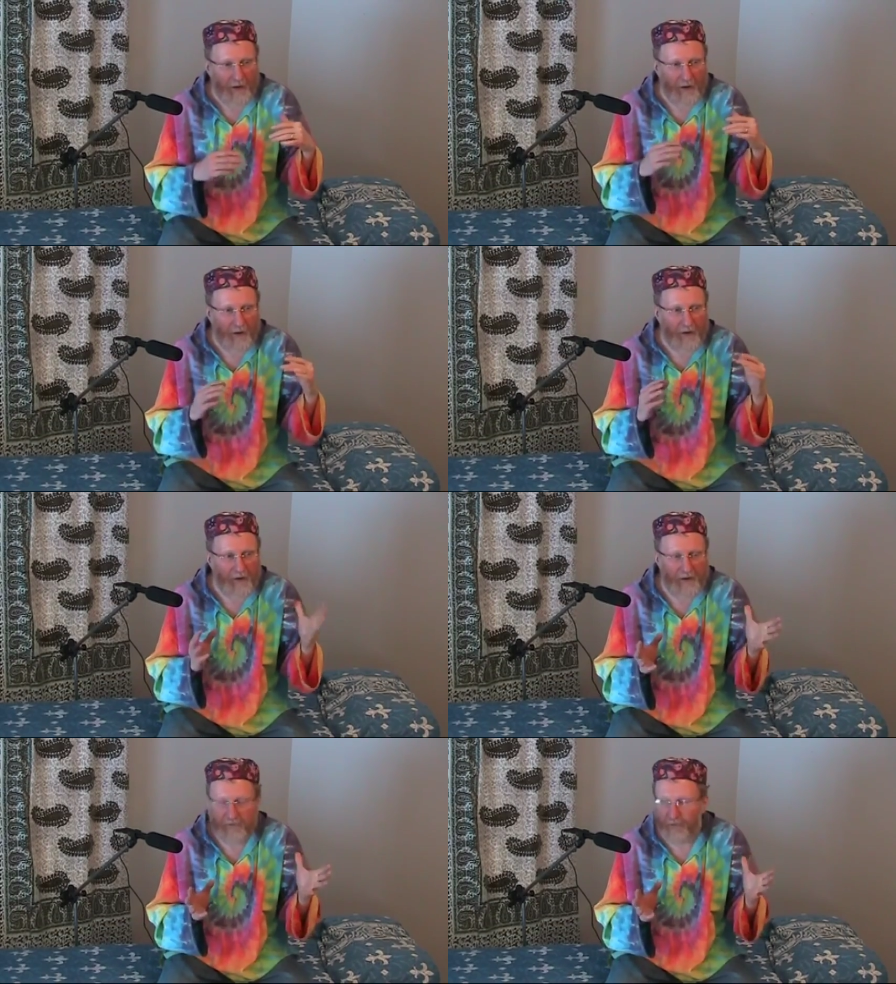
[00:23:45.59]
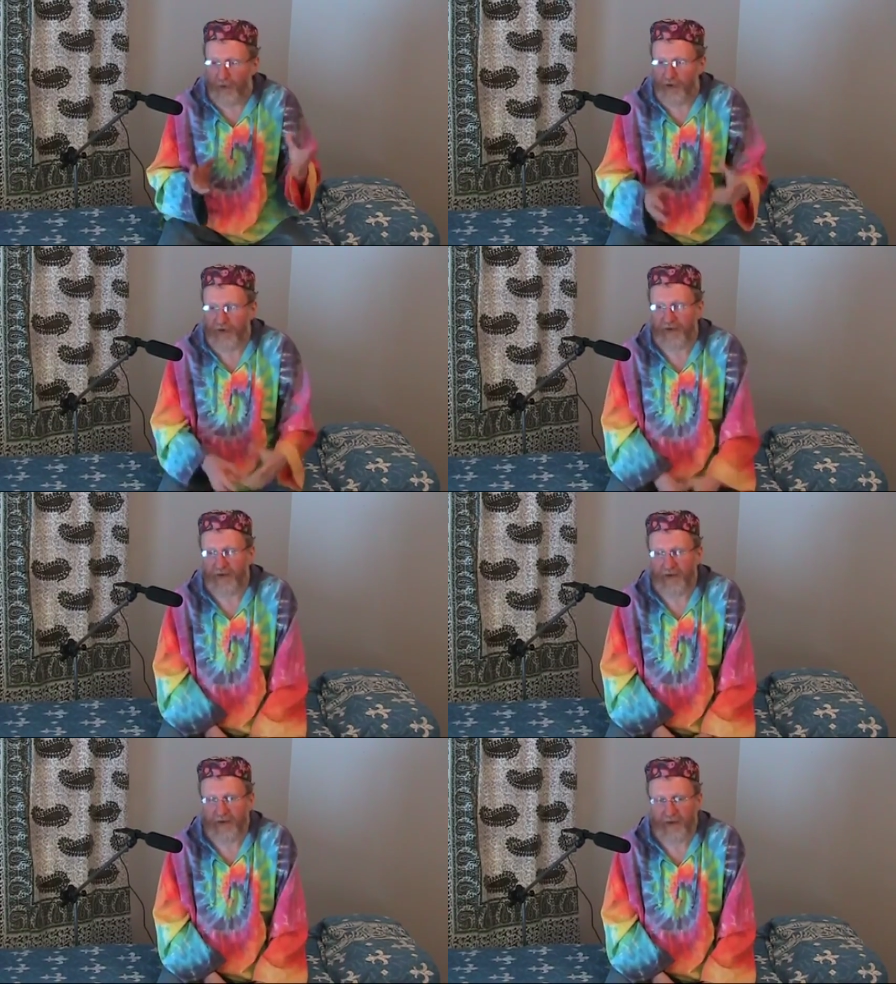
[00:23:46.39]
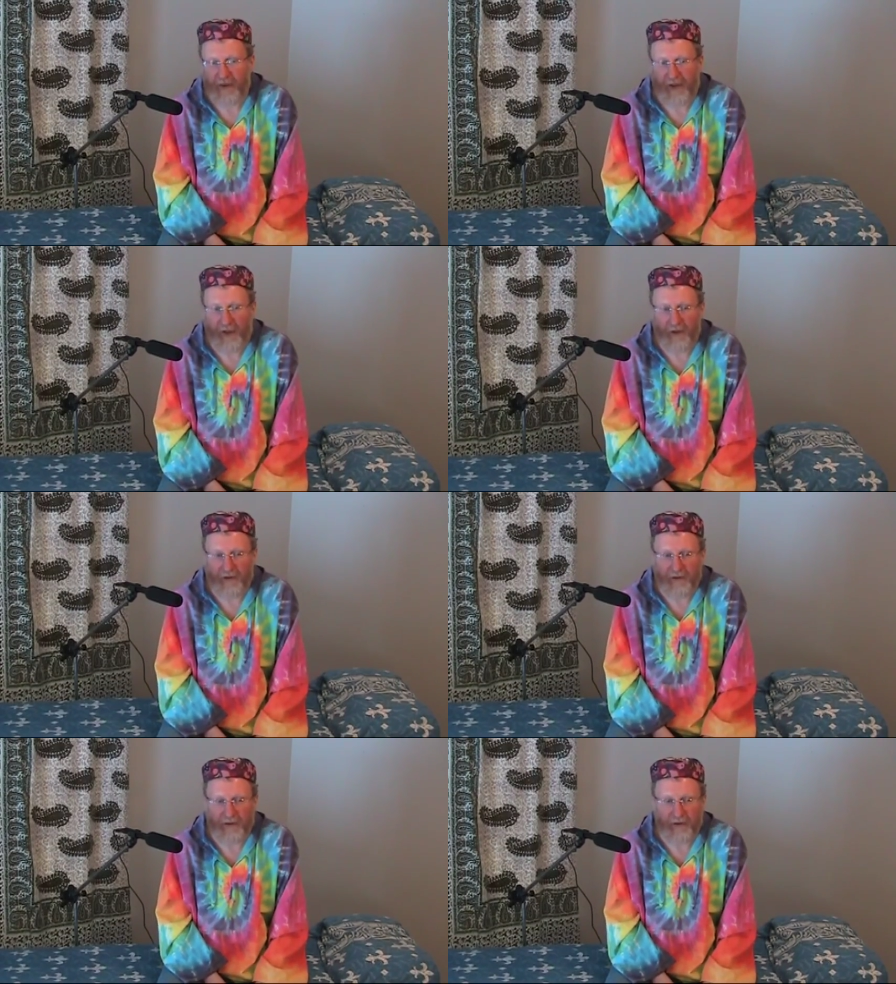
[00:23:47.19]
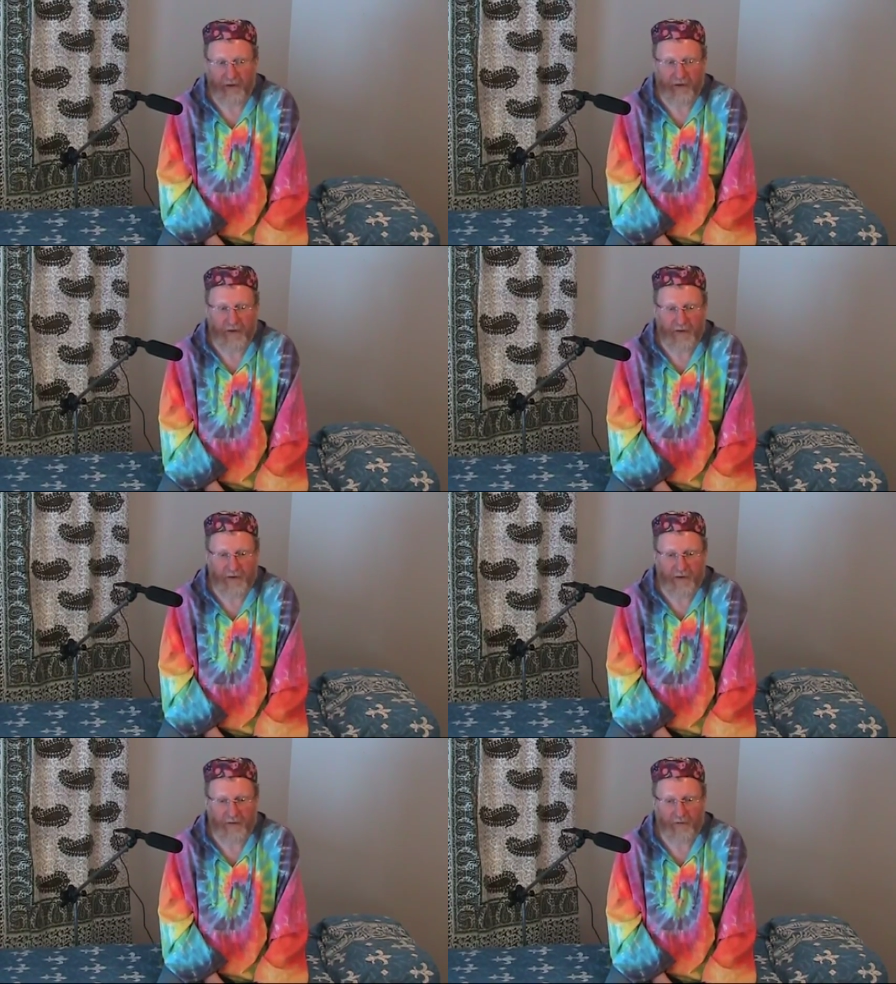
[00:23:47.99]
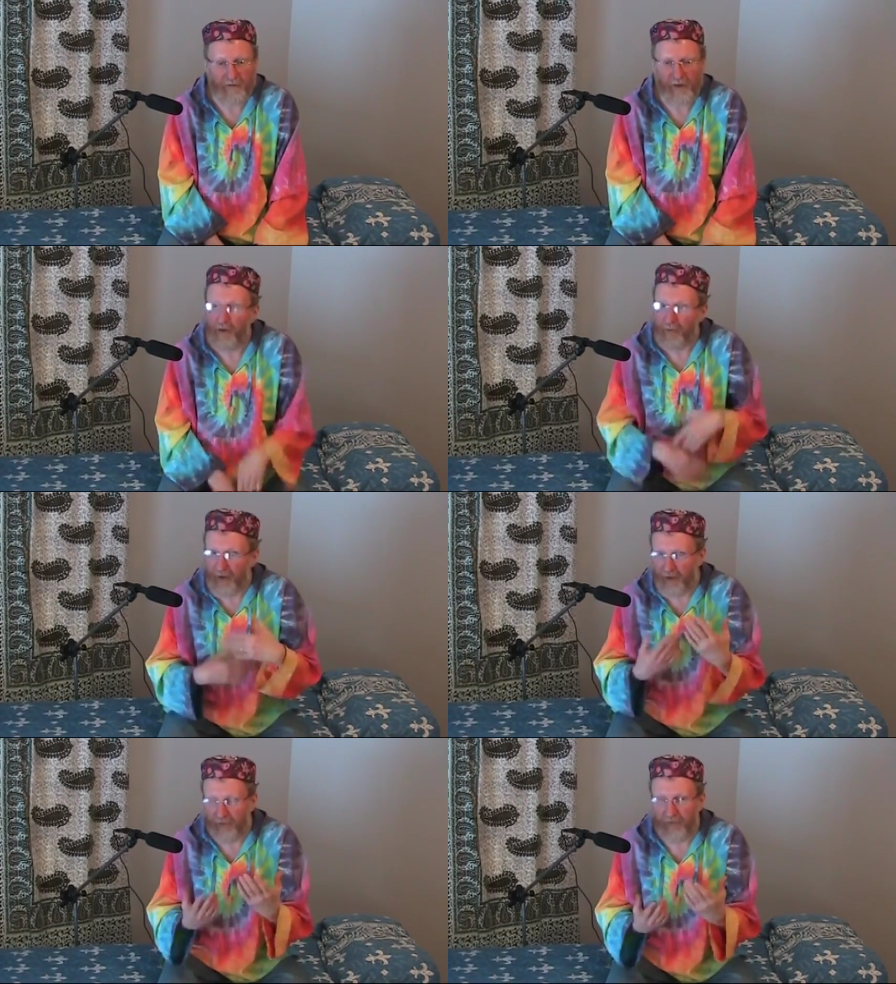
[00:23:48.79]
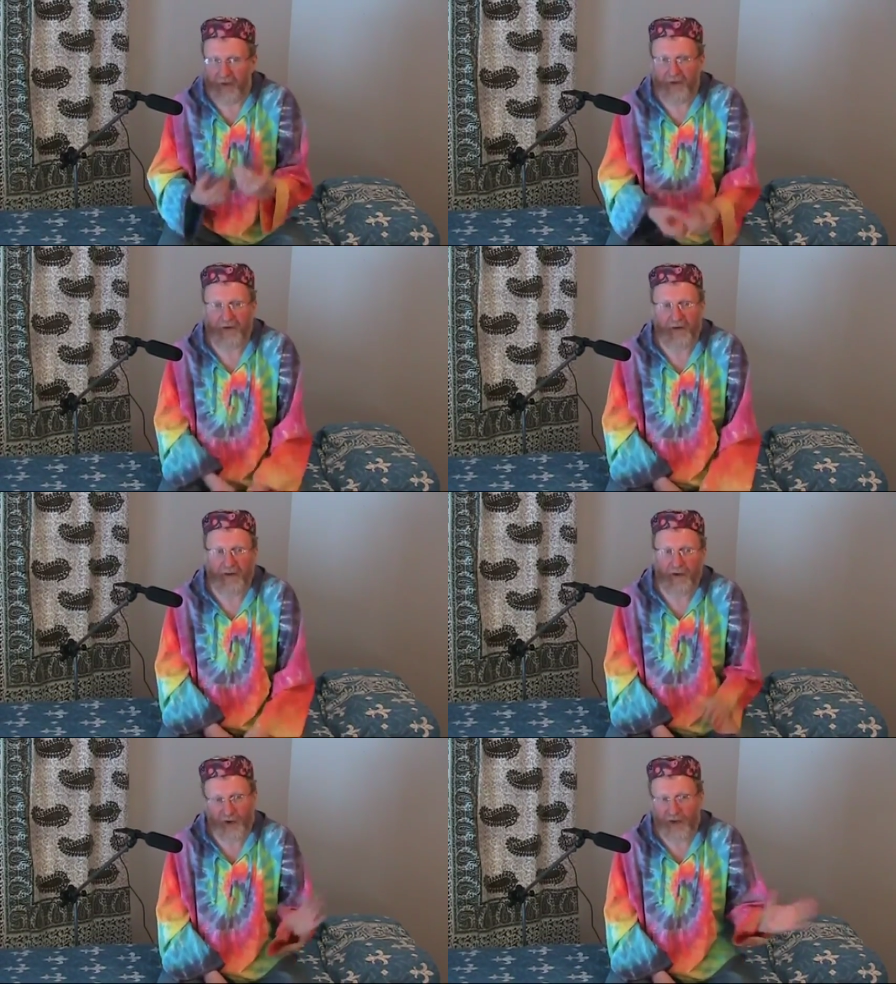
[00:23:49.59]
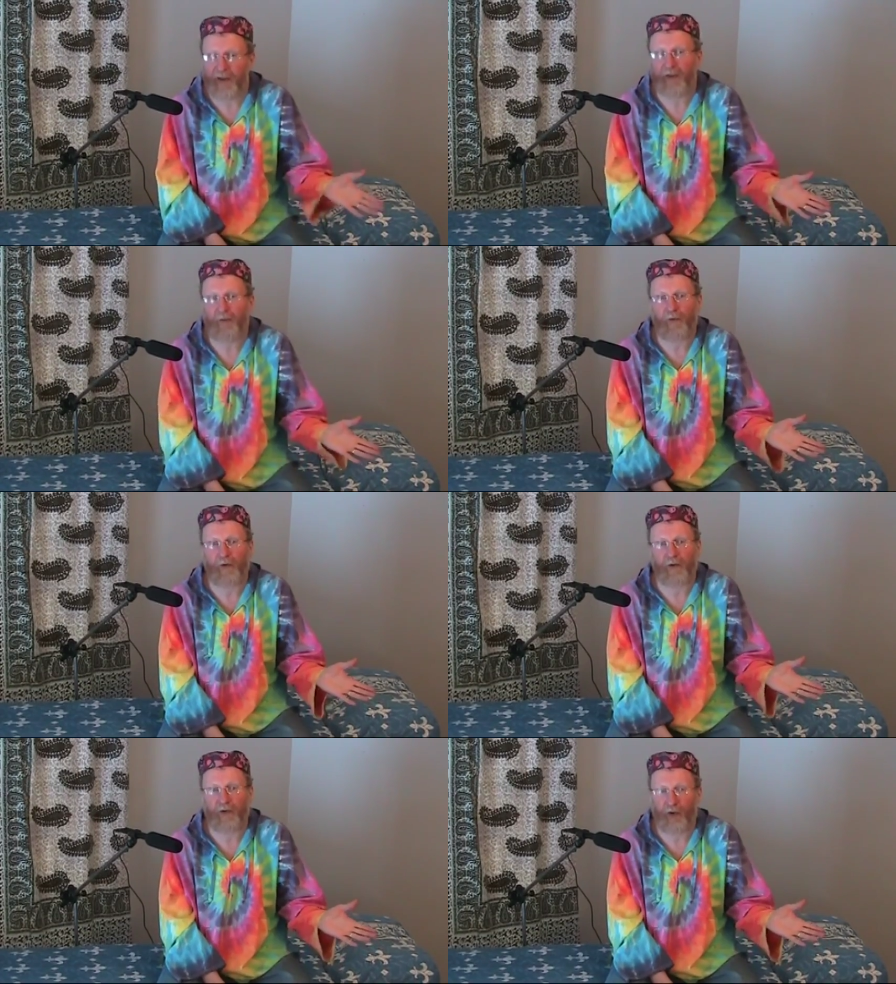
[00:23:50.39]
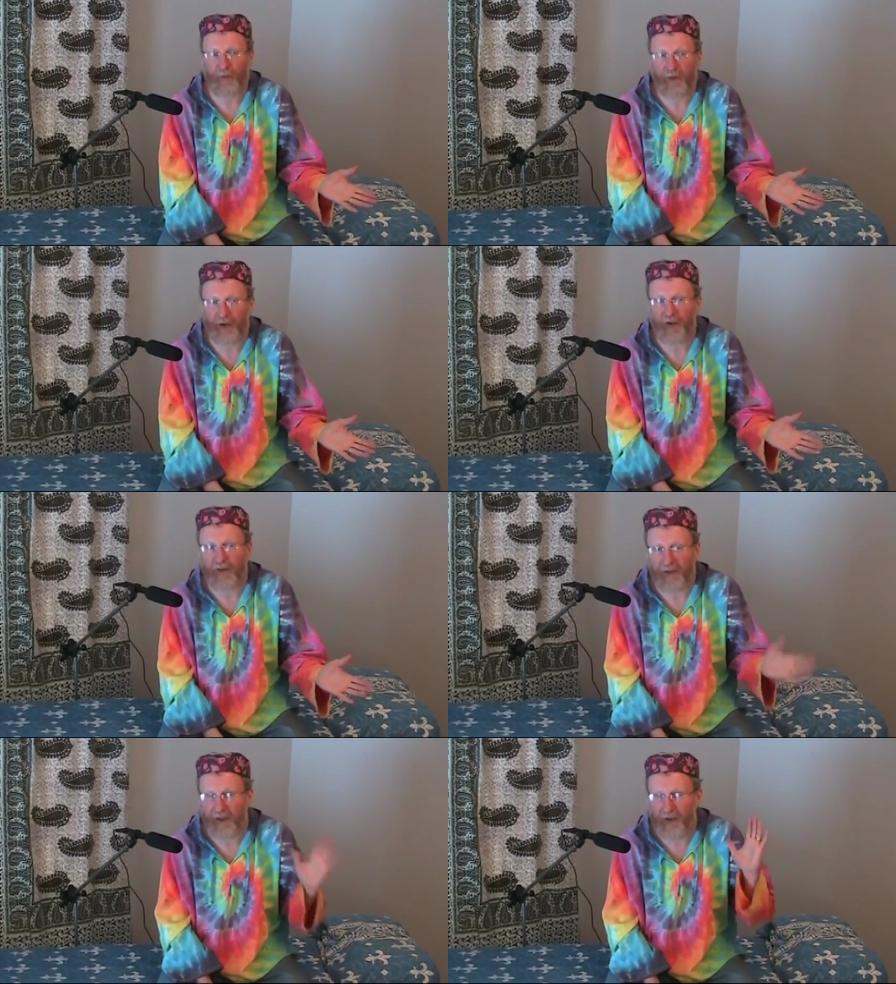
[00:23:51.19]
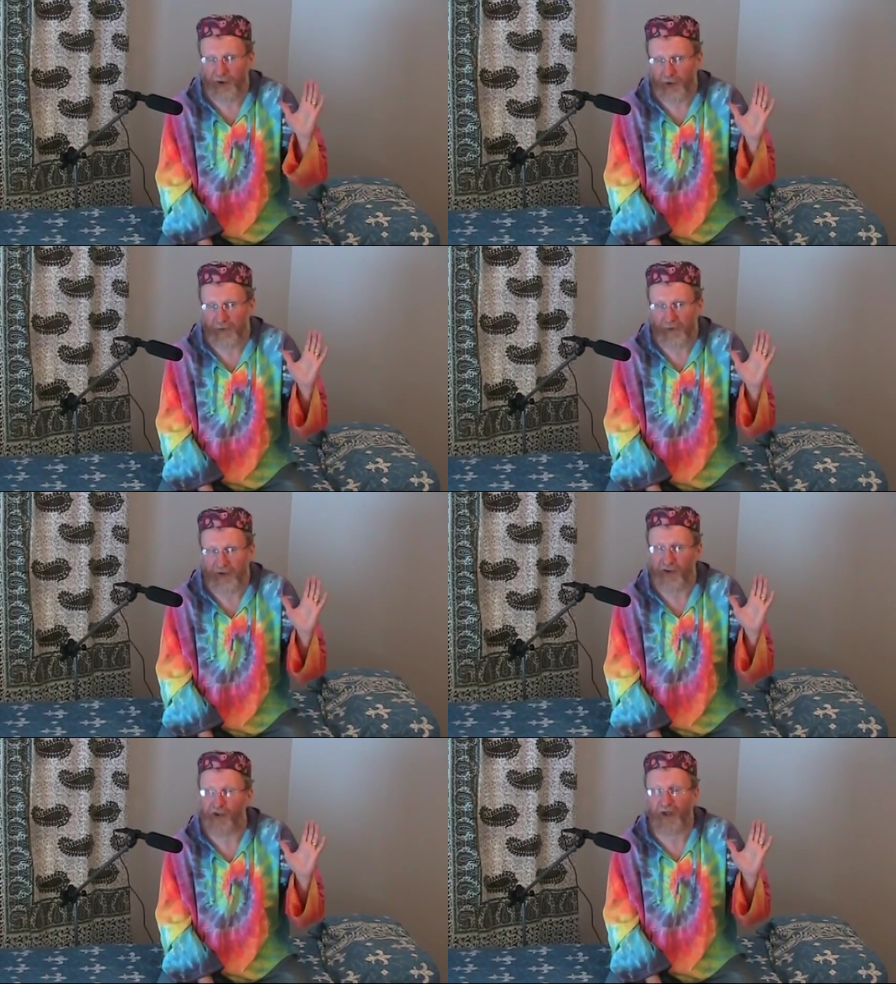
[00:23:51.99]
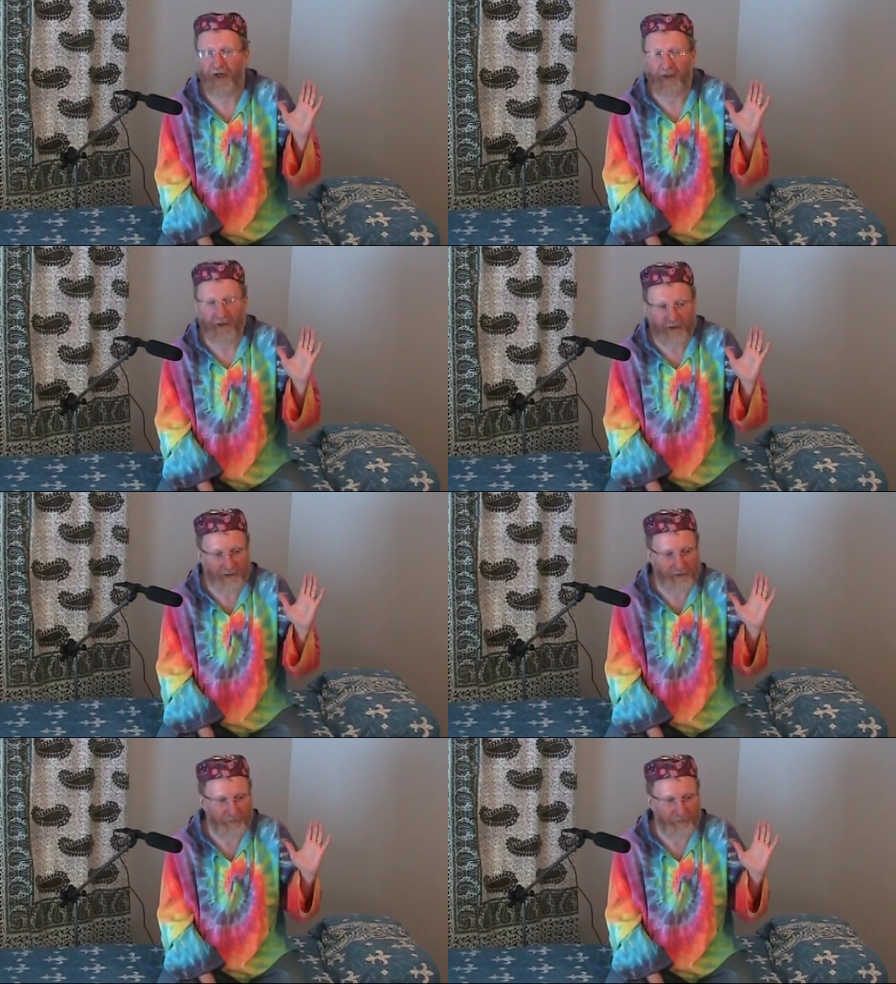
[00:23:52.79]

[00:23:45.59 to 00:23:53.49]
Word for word: uh, collective consciousness El is a part of God. They, initially they were human, large humanoid giants.